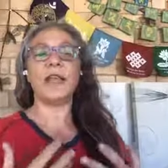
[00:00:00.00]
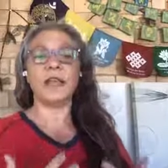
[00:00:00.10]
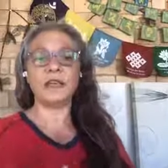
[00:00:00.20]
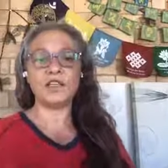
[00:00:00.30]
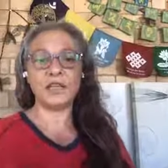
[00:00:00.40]

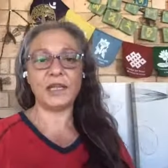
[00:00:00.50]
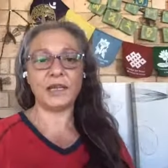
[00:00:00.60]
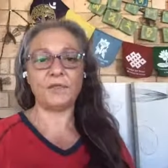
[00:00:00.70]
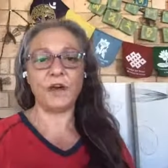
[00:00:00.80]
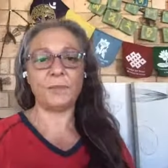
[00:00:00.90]
energy
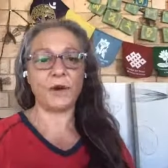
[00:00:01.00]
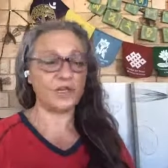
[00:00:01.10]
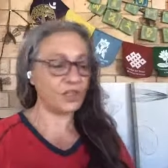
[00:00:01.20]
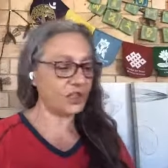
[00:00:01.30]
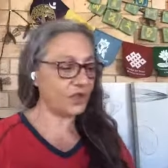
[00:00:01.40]
healing
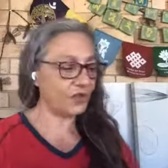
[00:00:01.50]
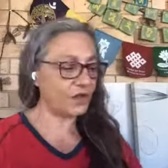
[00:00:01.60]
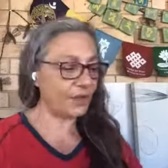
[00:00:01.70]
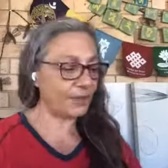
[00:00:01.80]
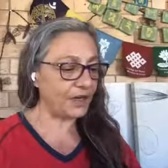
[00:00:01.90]
vibration of
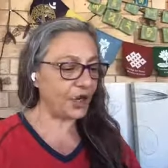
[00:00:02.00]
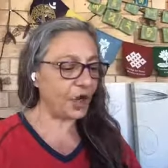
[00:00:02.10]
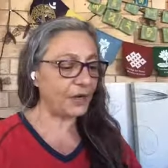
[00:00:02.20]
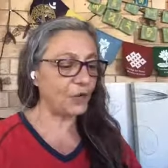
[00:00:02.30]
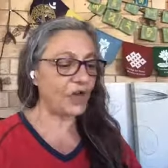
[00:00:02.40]
number
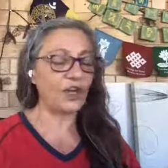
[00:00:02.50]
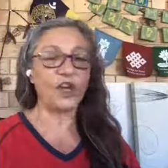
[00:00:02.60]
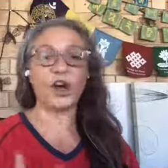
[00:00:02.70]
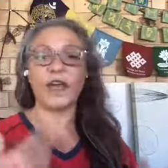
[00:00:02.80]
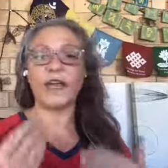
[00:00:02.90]
919.